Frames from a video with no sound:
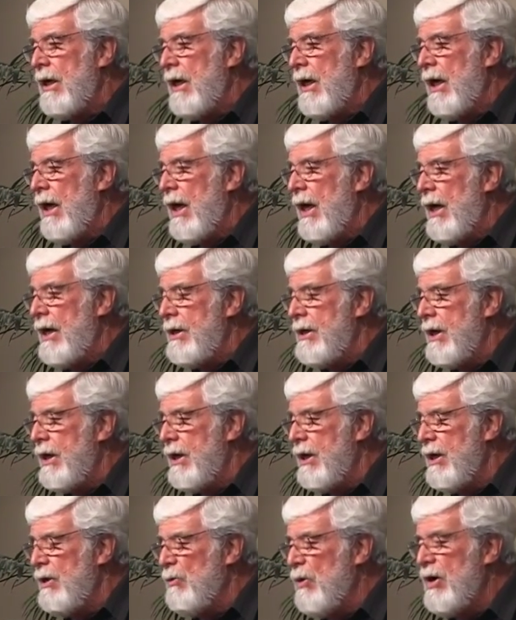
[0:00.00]
And
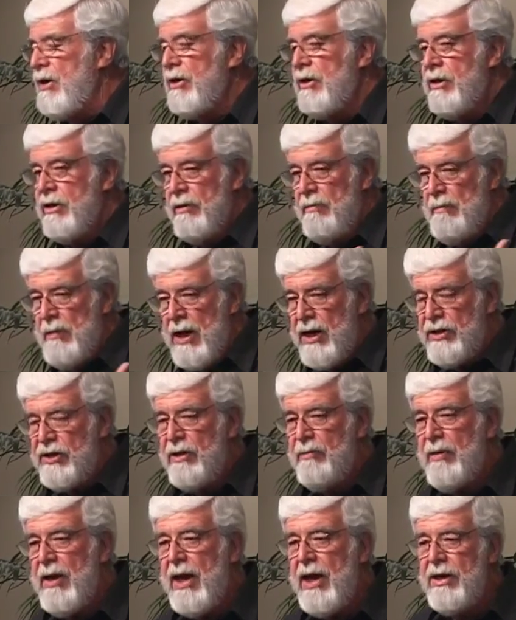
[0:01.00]
he went to the
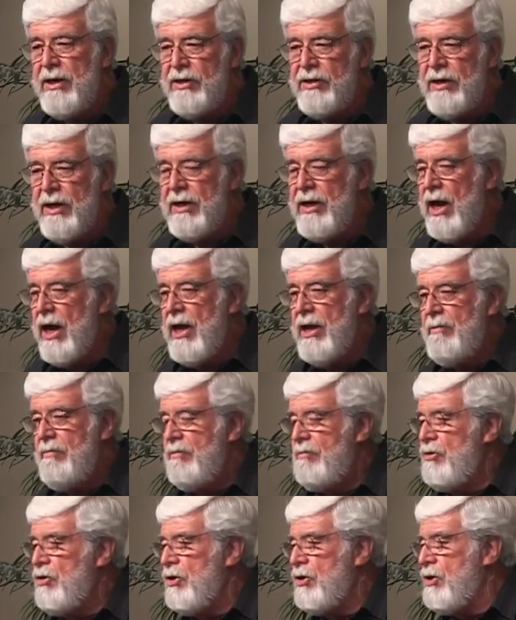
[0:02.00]
medicine man and said, I
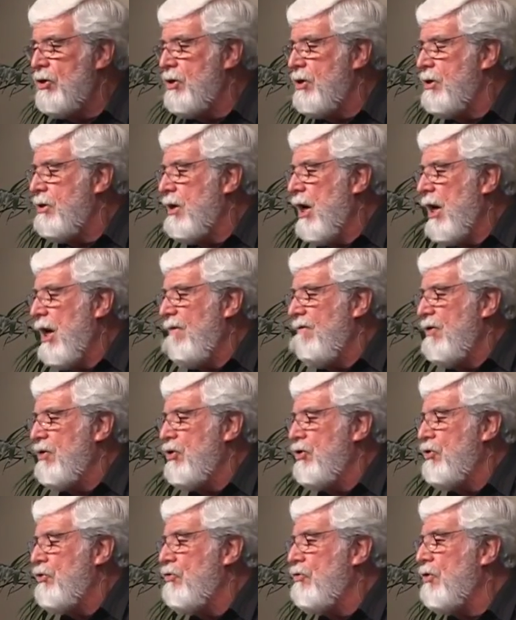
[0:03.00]
have this
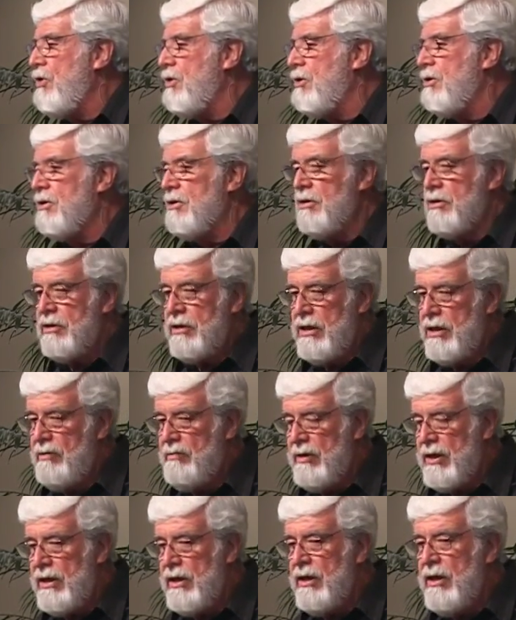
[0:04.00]
struggle in
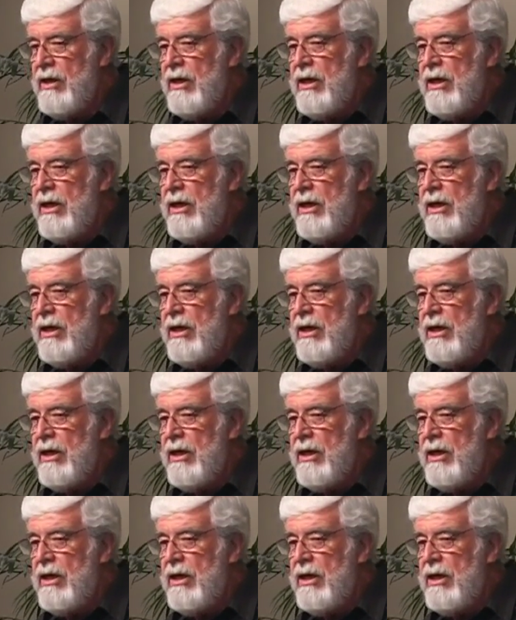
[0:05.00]
me.